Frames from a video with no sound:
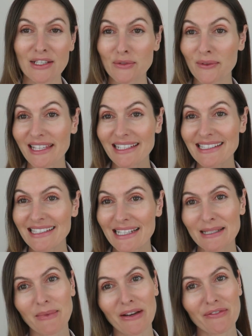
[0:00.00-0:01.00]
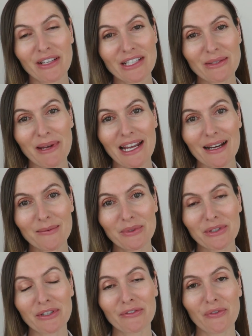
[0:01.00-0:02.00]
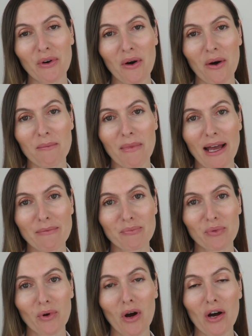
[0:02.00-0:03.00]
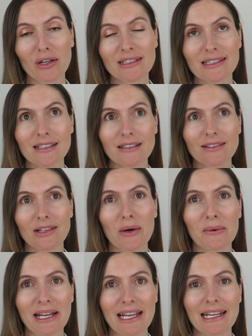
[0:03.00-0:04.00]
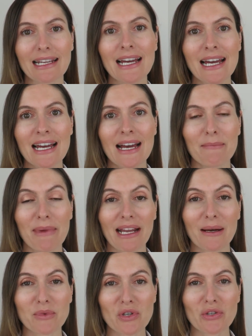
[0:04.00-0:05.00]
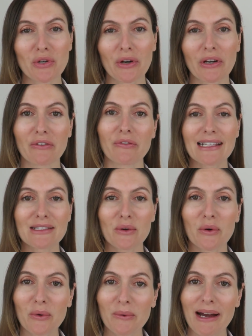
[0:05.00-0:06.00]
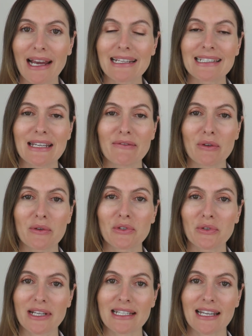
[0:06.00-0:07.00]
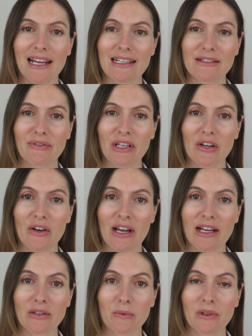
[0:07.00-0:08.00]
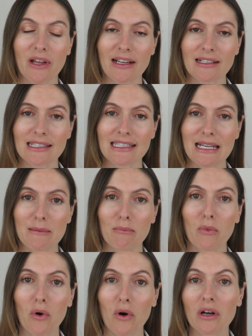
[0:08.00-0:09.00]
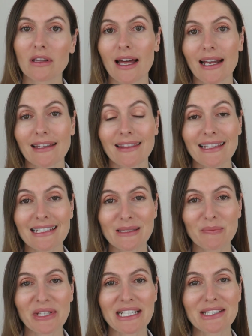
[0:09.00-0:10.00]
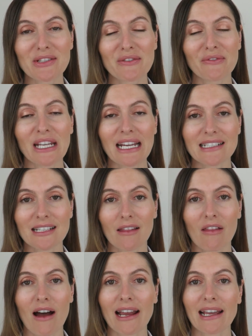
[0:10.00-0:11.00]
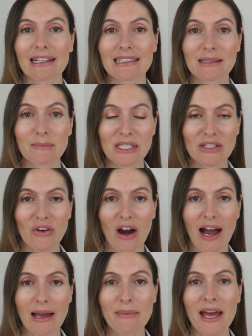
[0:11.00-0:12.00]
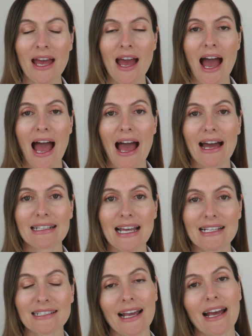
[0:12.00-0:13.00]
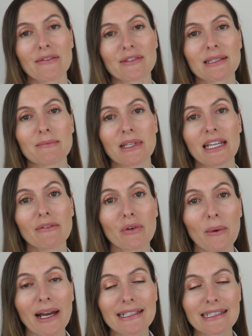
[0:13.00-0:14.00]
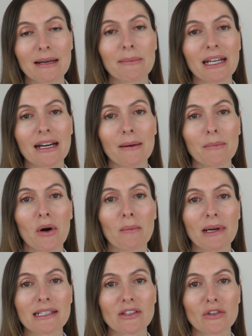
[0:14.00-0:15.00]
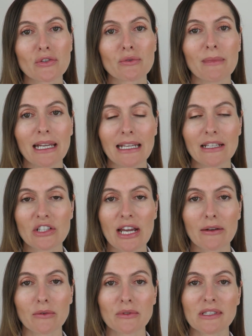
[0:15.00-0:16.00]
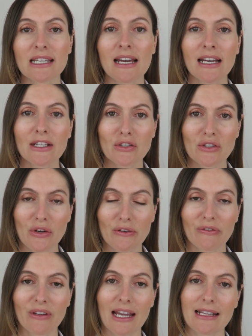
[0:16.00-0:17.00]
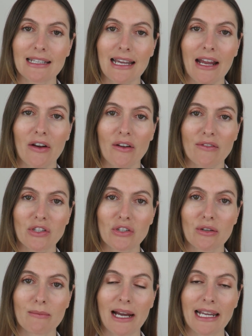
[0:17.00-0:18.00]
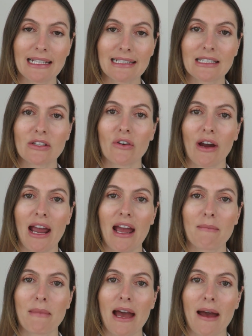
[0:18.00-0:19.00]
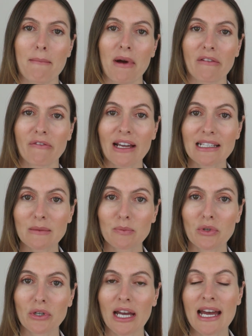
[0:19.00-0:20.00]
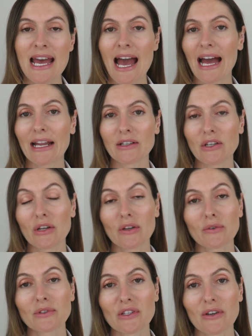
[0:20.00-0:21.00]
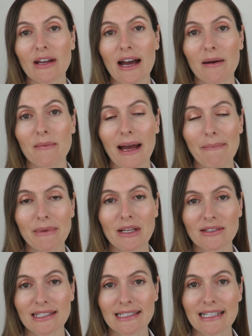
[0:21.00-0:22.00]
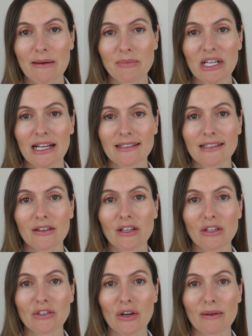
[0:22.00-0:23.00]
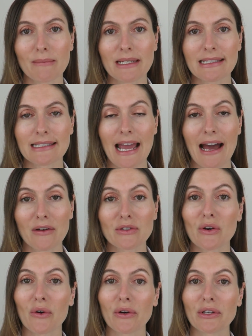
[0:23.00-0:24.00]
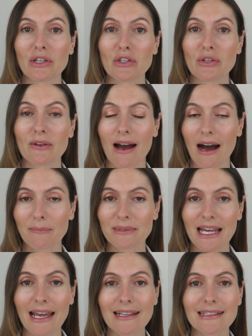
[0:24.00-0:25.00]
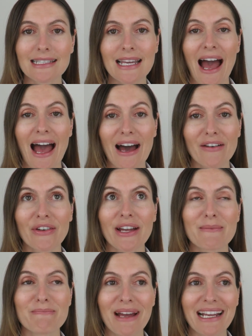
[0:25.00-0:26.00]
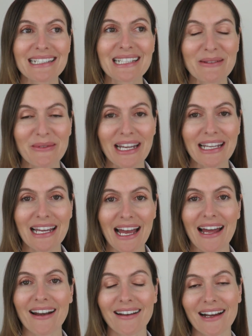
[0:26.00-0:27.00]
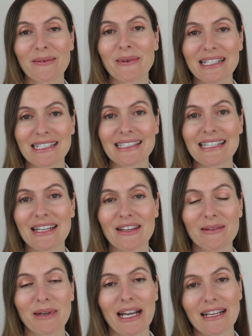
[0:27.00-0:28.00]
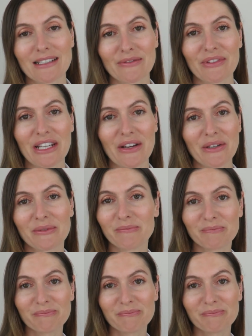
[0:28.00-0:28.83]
So this is my finished makeup look for my bronze glowing makeup tutorial. As always, if you enjoyed today's video and you would like to see more like this, please don't forget to like and subscribe. And as I have some giveaways coming up on my social media channels, don't forget to head over to my Instagram and my Facebook, and you can also add me on Snapchat so that you don't miss out on new updates. Have an amazing week, and I can't wait to see you in my next video.